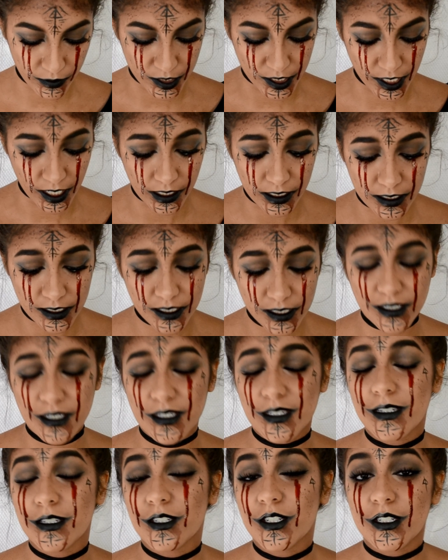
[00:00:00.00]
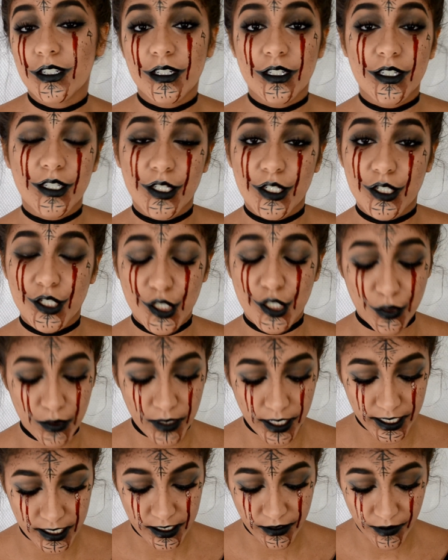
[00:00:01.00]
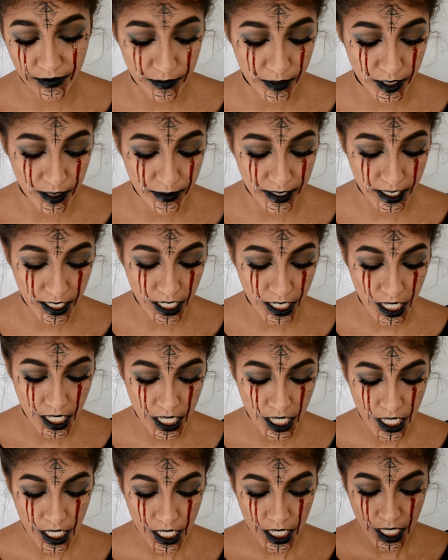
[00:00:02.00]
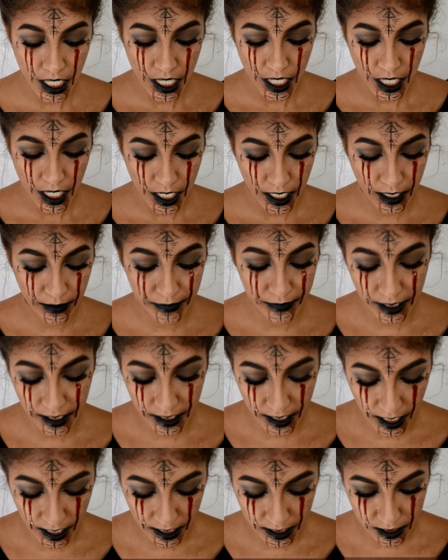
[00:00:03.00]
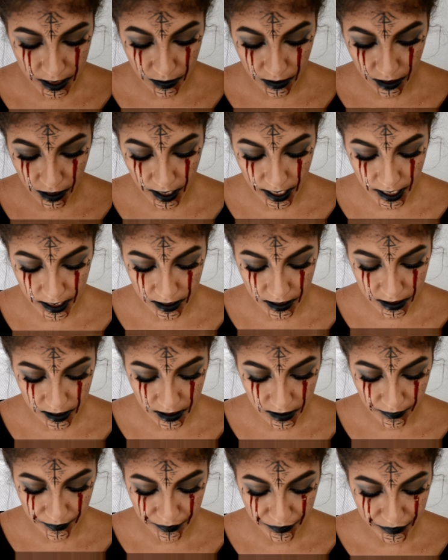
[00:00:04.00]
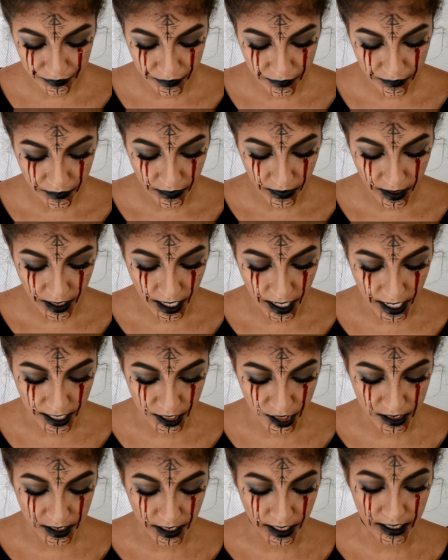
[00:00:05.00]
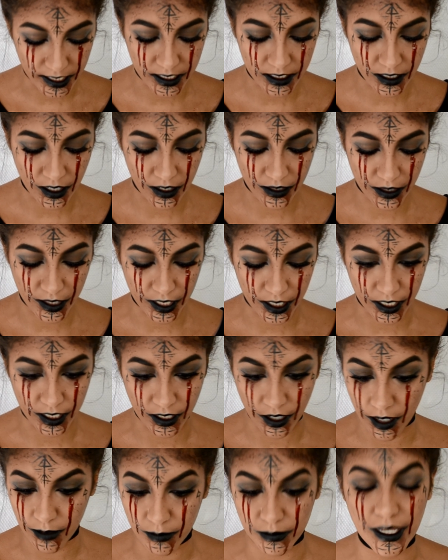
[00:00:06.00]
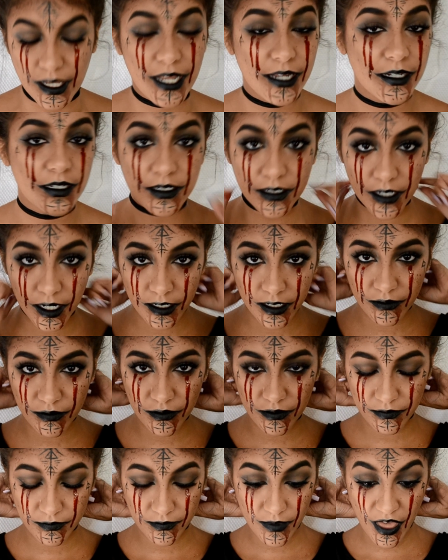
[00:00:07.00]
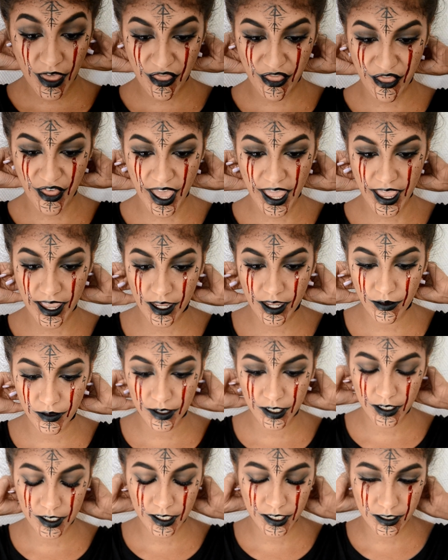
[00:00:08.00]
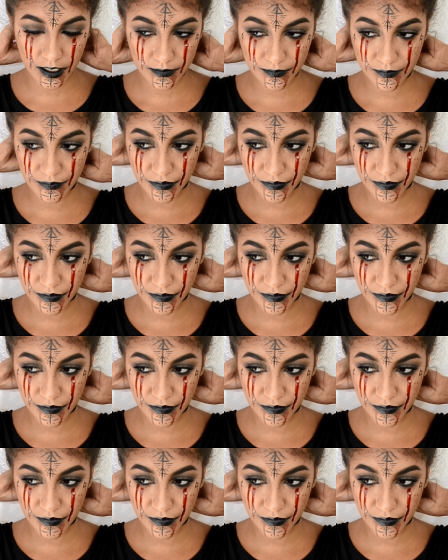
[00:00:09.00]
which honestly this is just a shoelace if I'm going to be completely honest with you guys. I just liked the all black kind of thing going on here.